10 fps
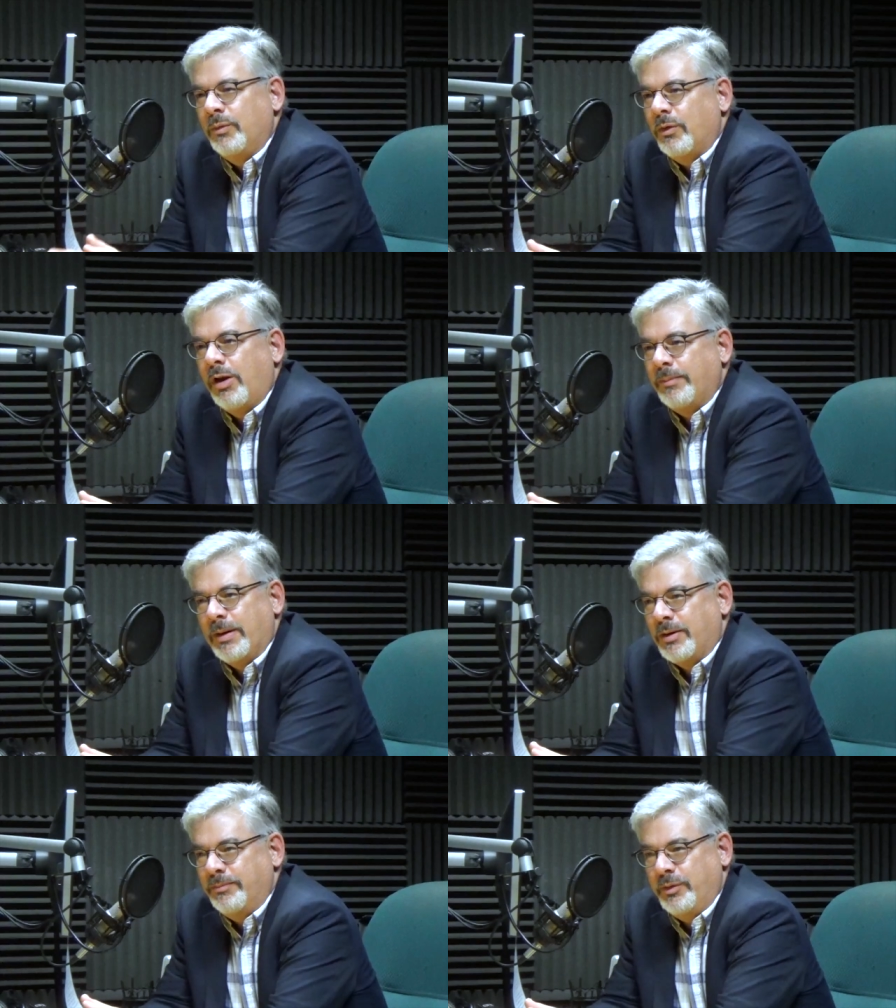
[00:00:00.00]
We're all
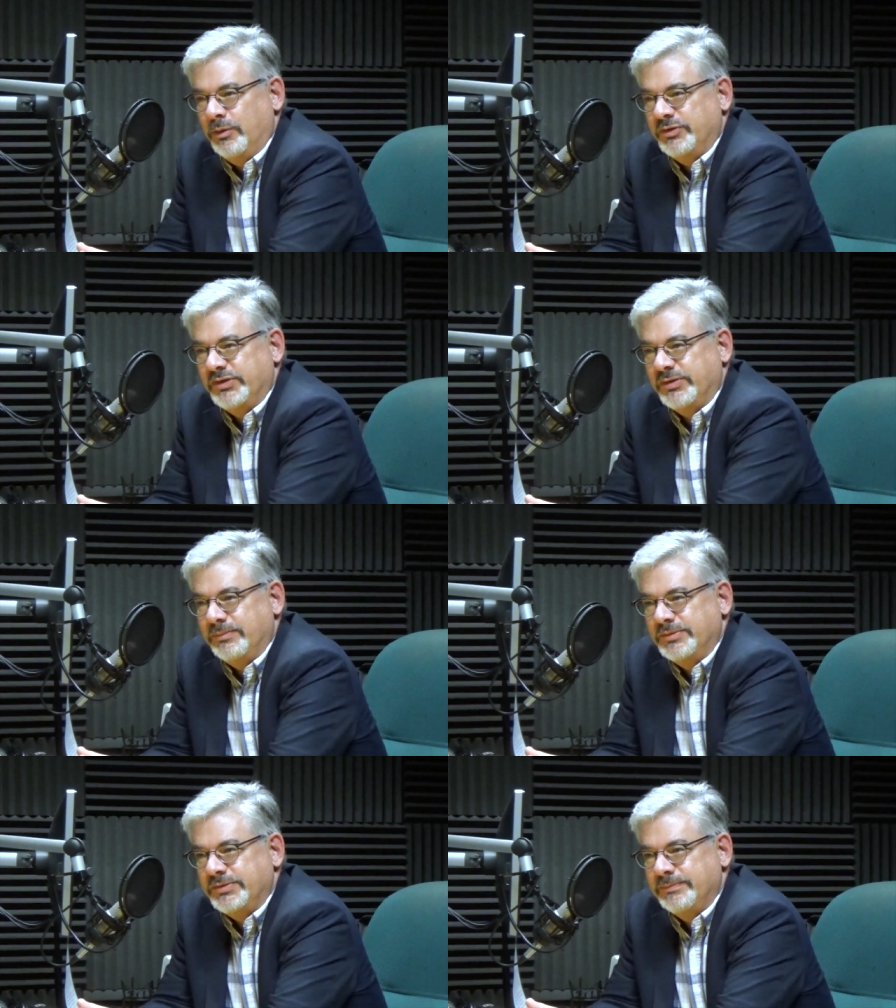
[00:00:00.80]
about computer
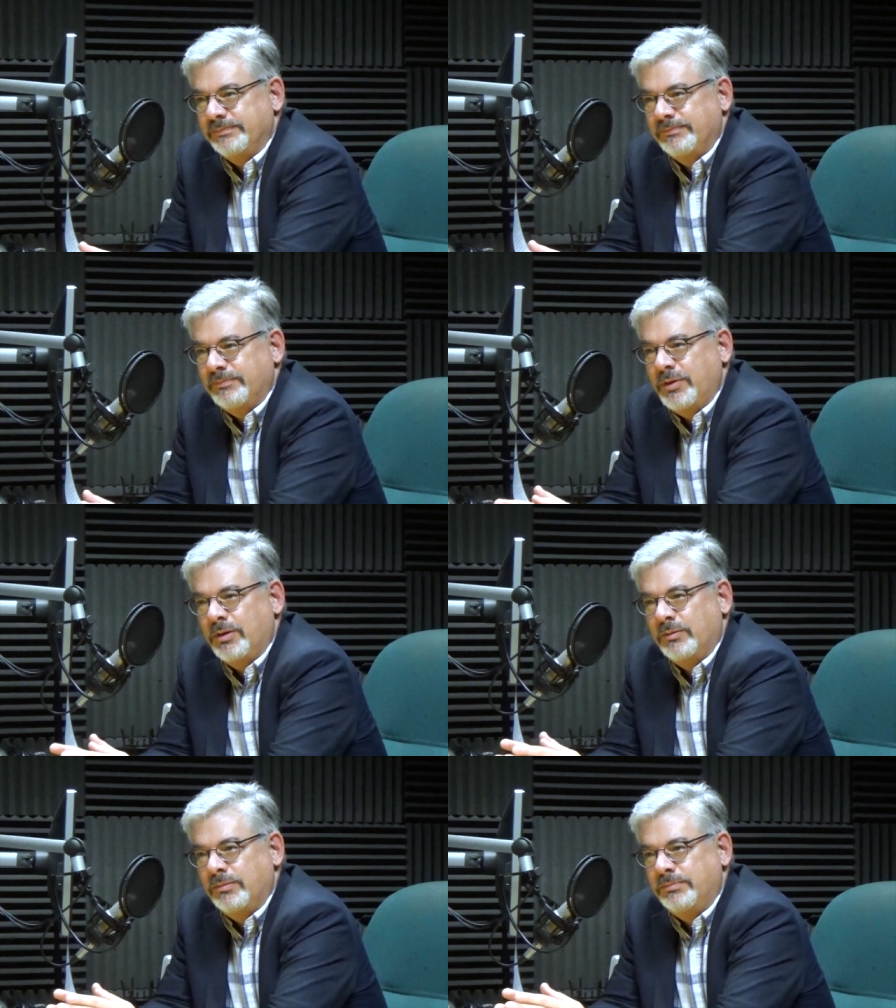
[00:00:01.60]
systems. You
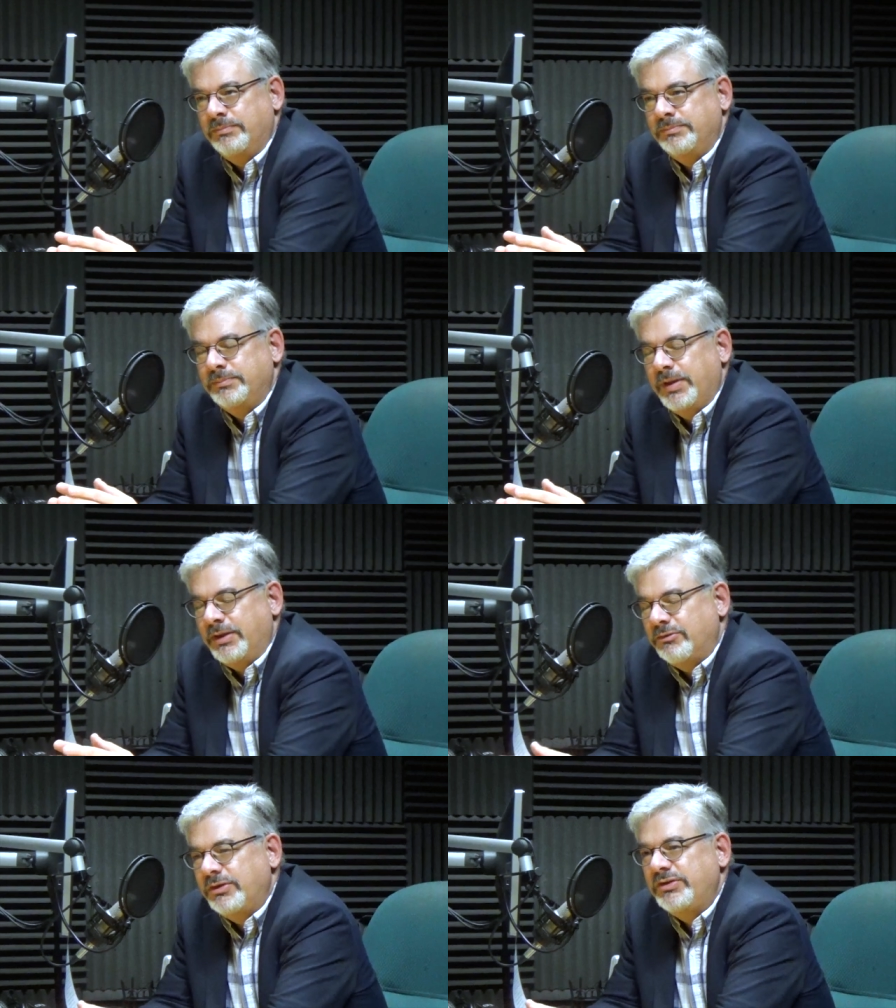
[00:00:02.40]
know,
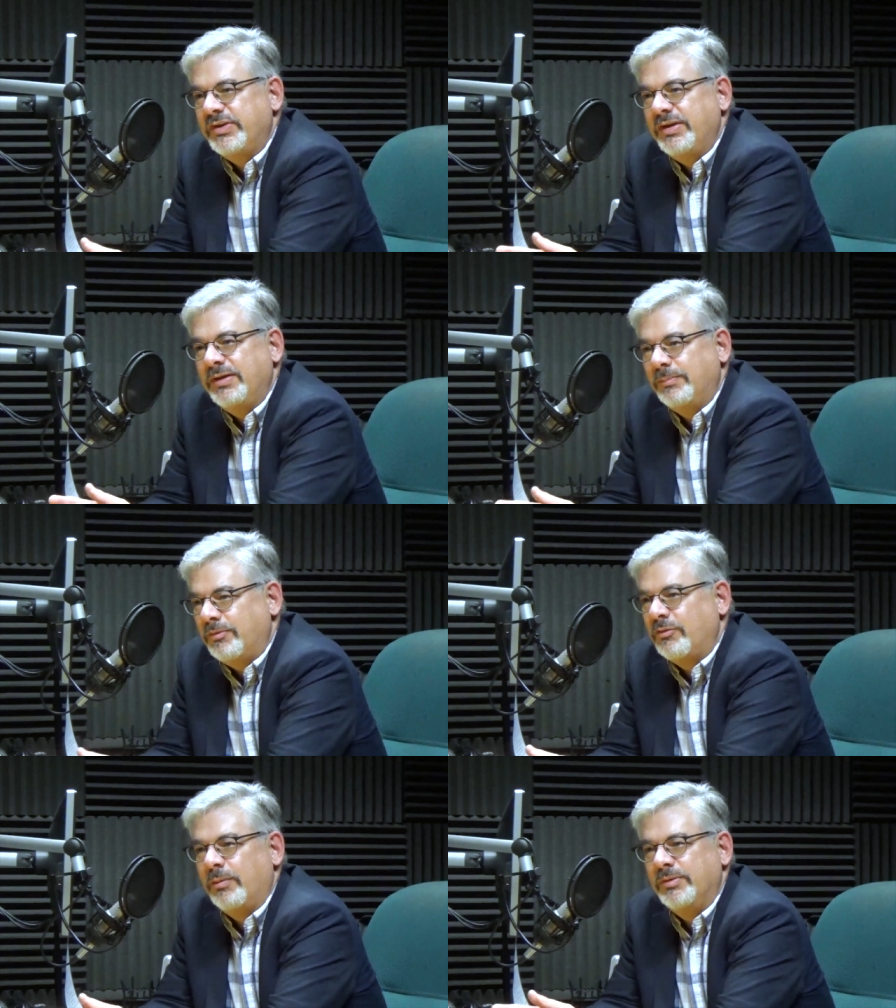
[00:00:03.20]
increasing the
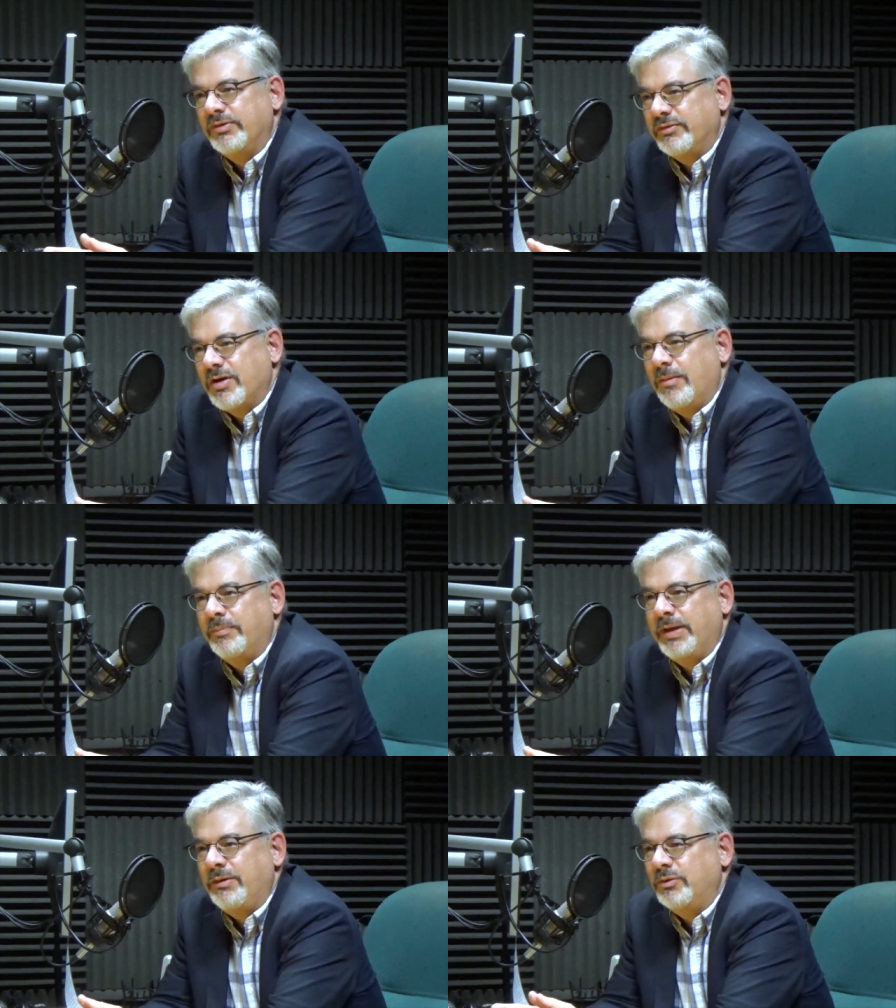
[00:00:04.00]
performance of a
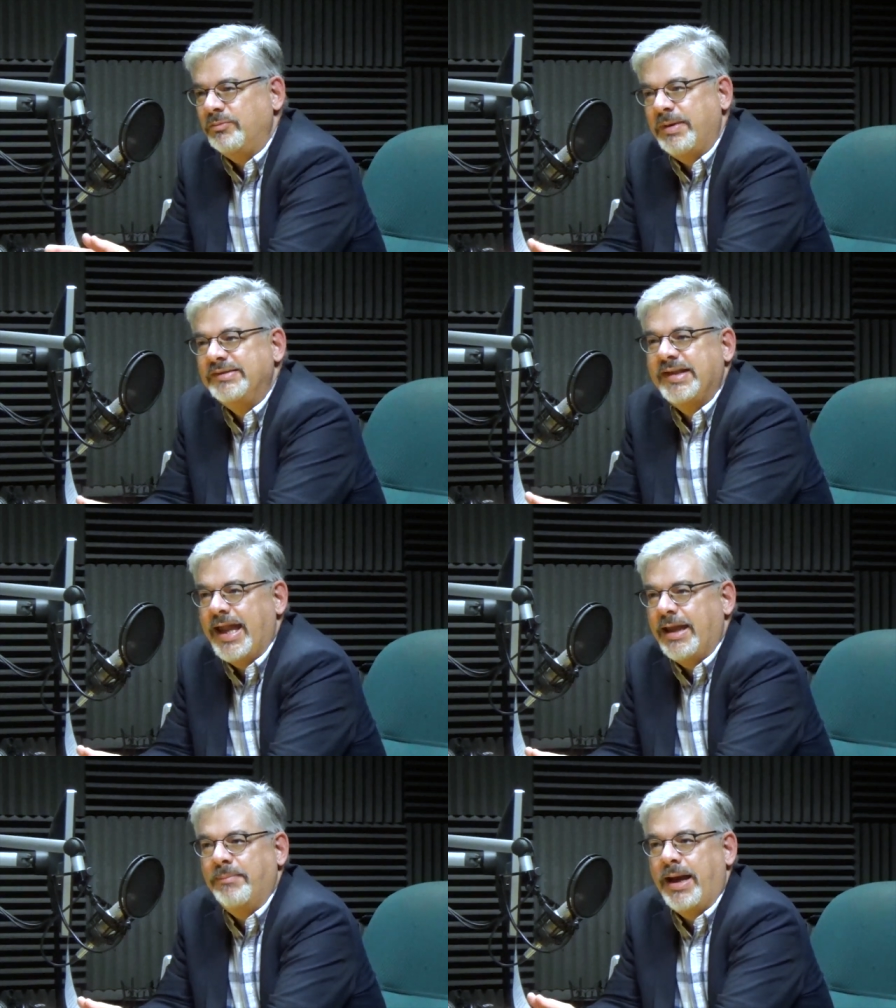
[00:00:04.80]
company was best
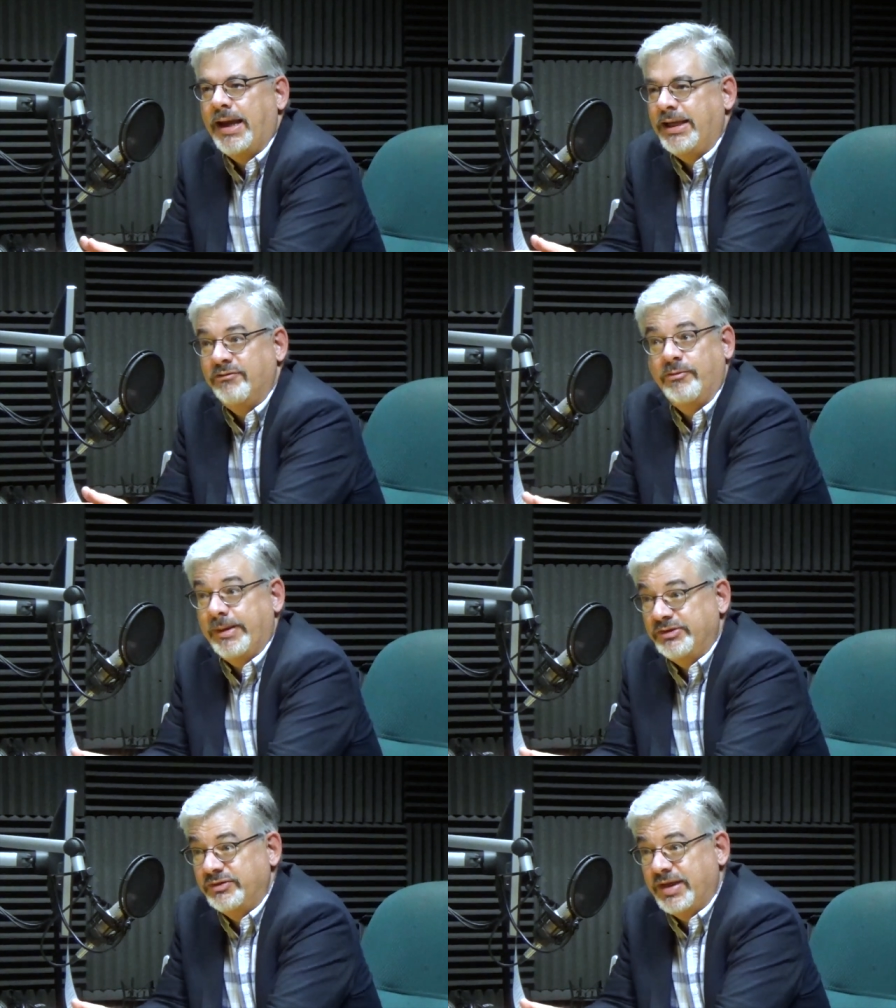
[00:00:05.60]
had by
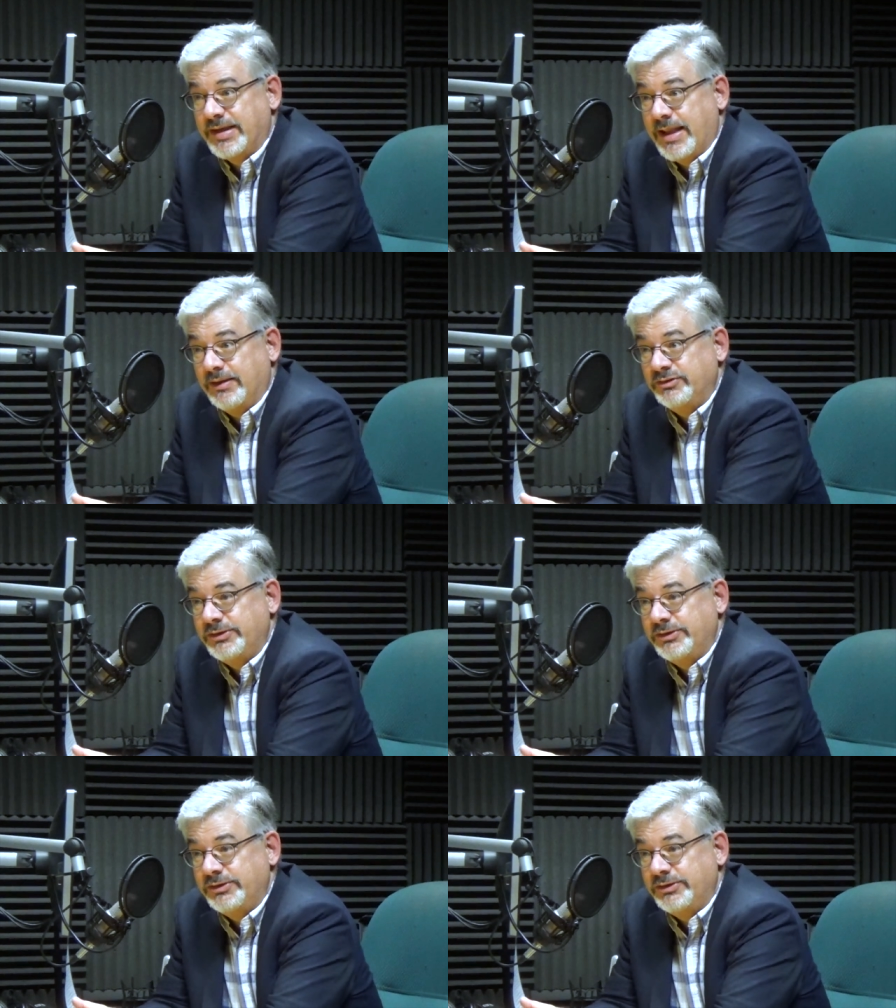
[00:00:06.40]
information technology.